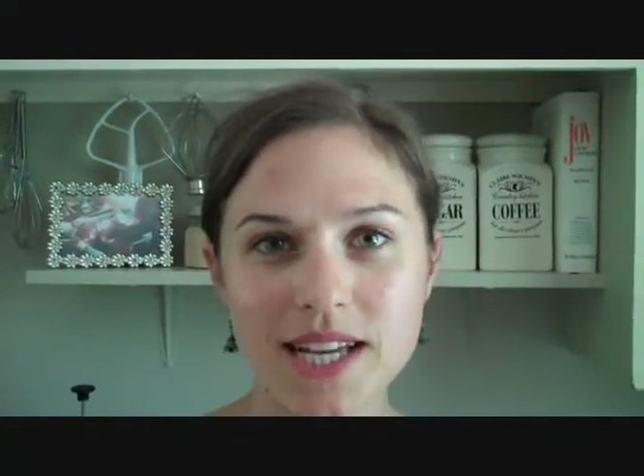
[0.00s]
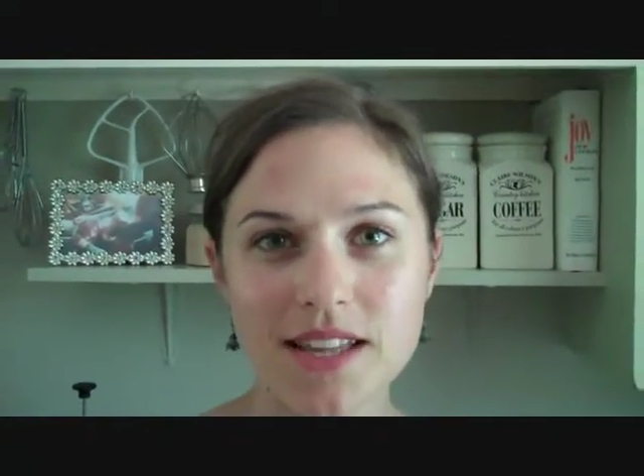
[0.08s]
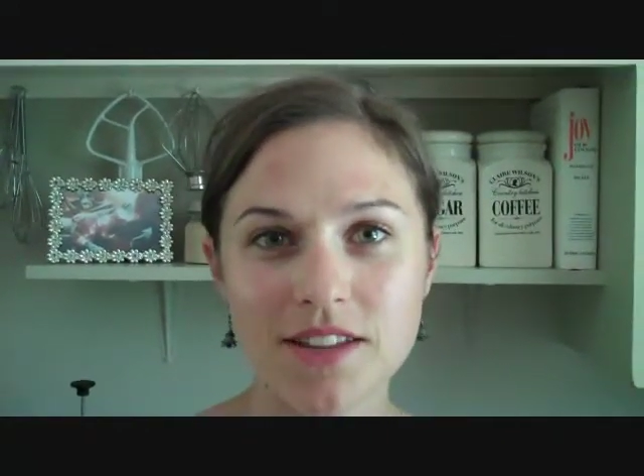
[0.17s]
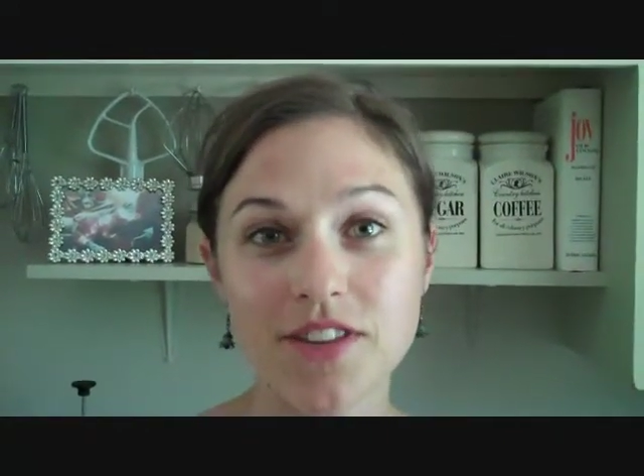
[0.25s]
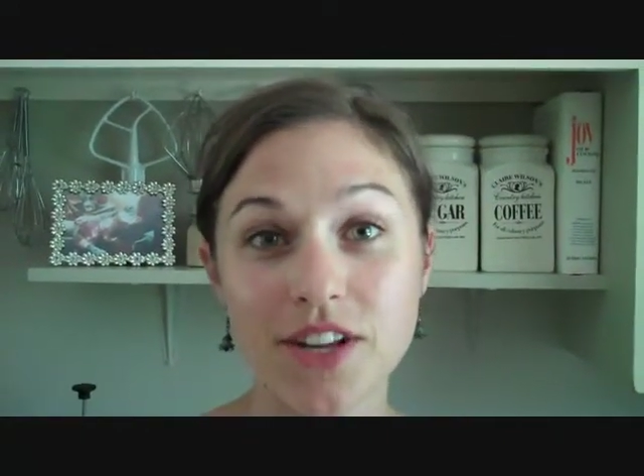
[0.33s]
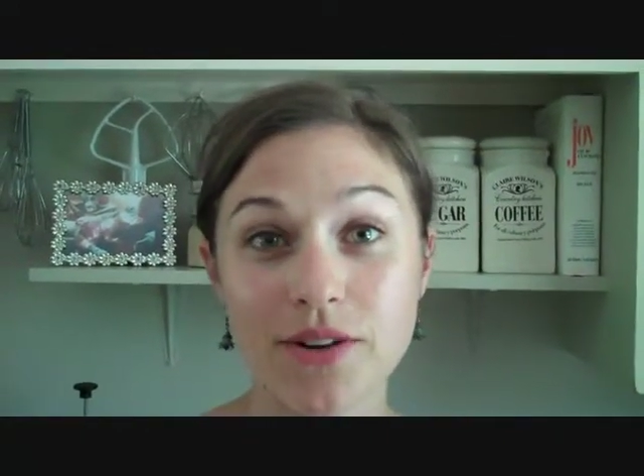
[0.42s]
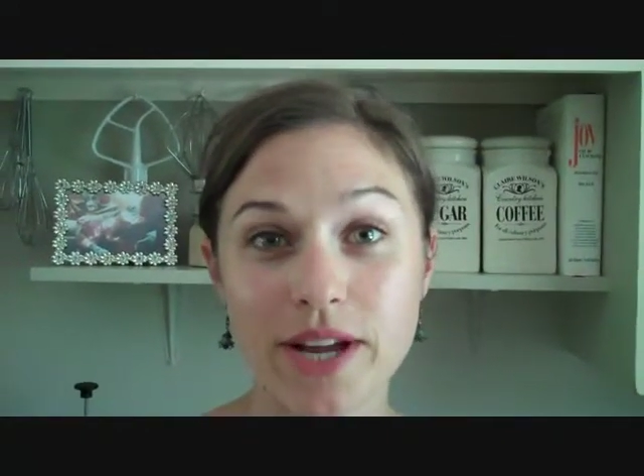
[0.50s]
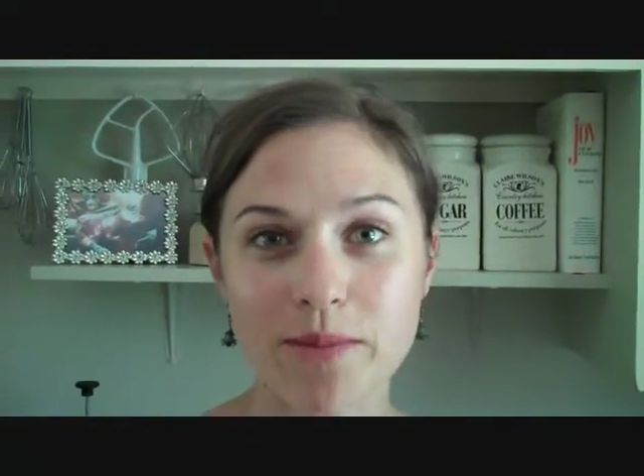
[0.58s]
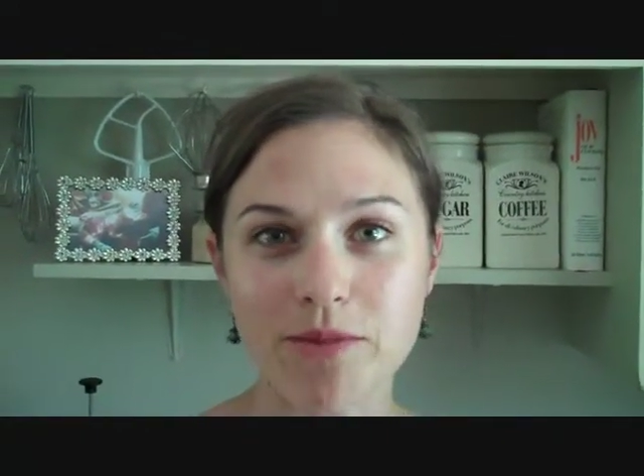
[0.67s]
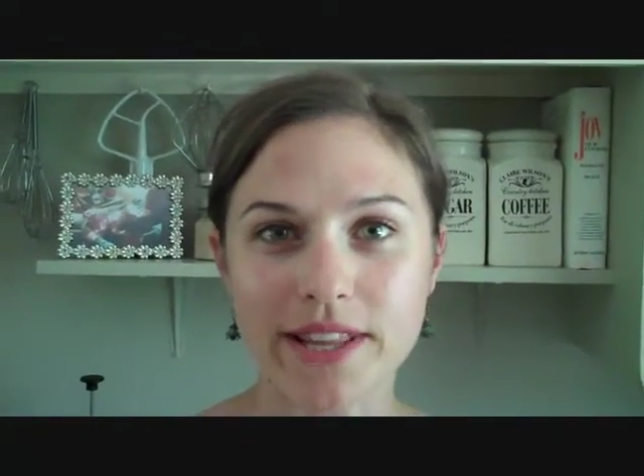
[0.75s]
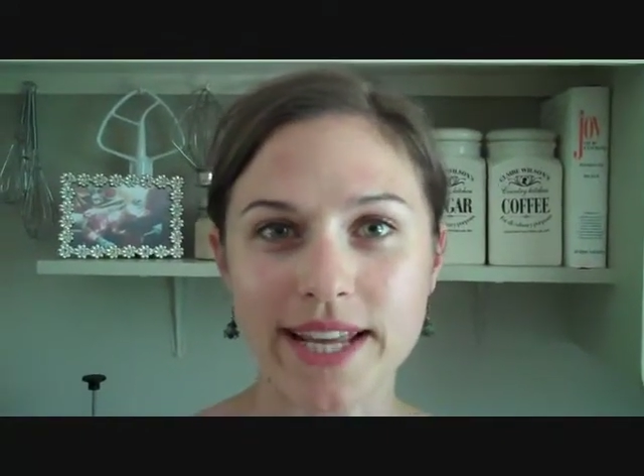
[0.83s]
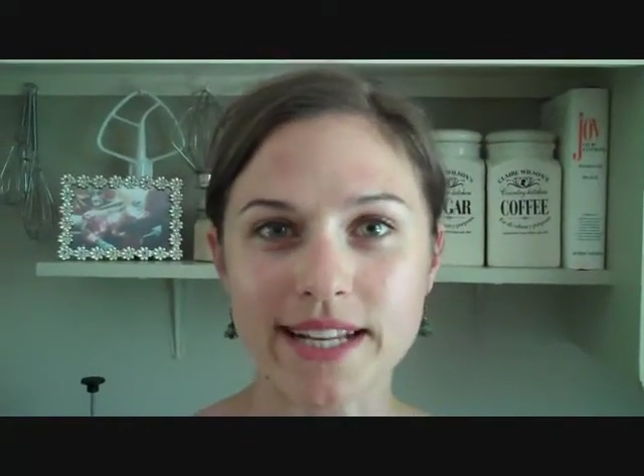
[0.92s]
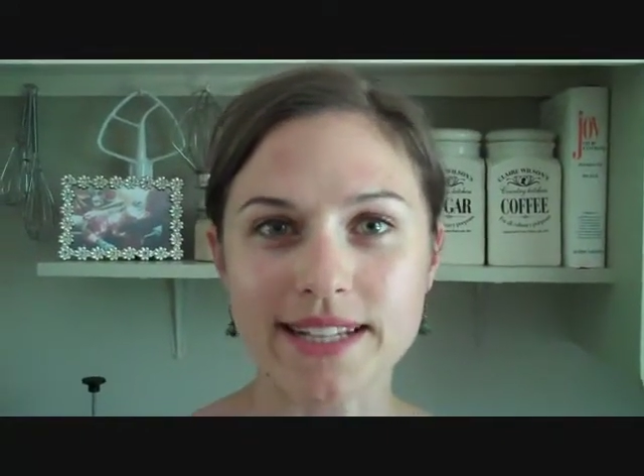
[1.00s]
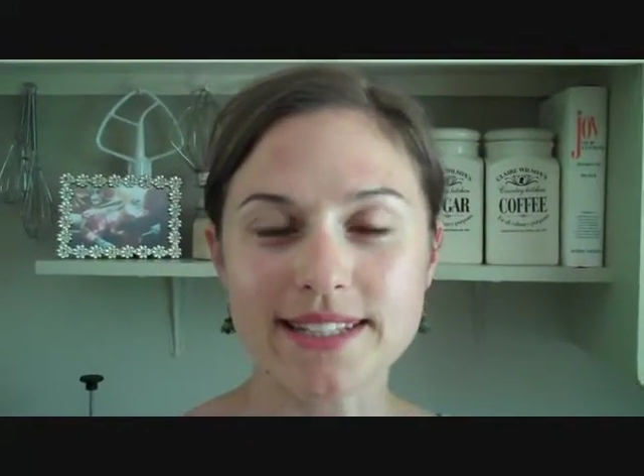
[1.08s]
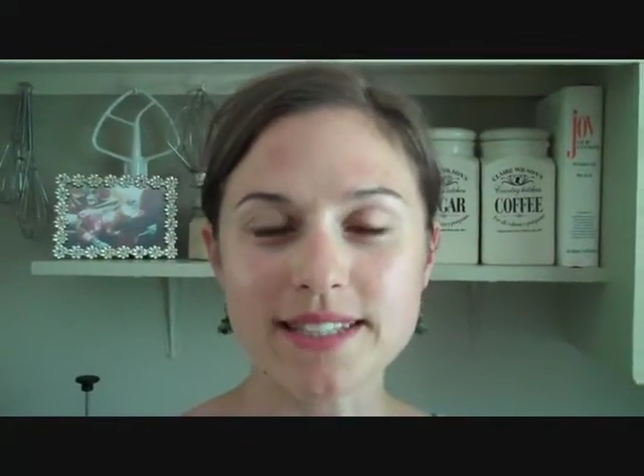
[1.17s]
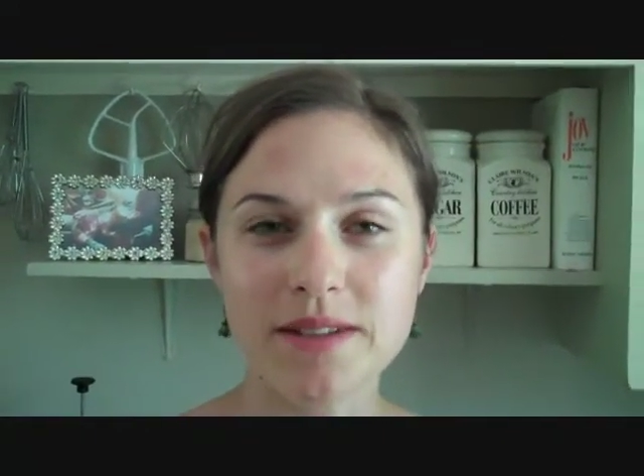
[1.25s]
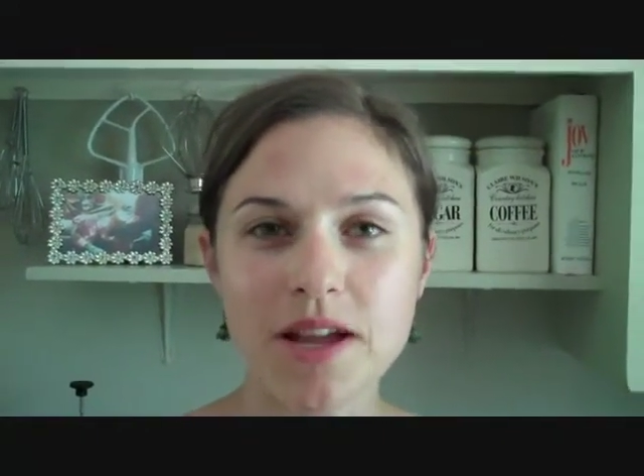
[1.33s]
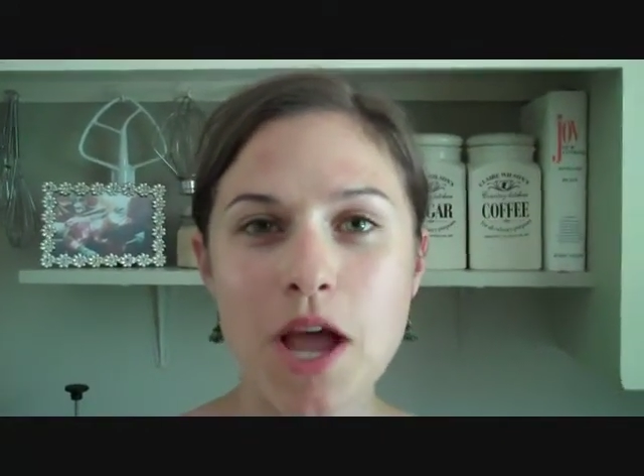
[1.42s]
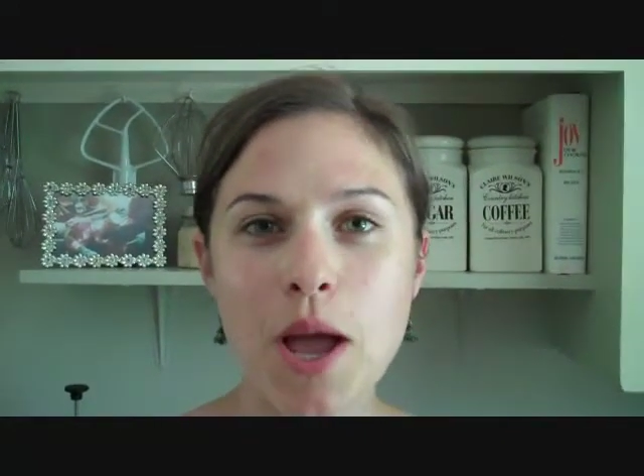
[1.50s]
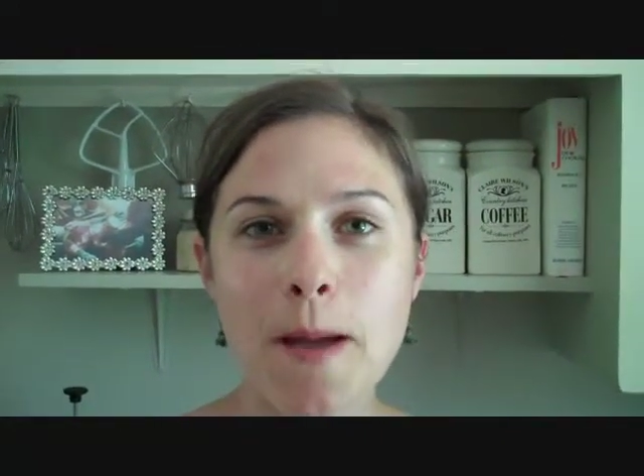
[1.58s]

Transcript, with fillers: The video camera, that is.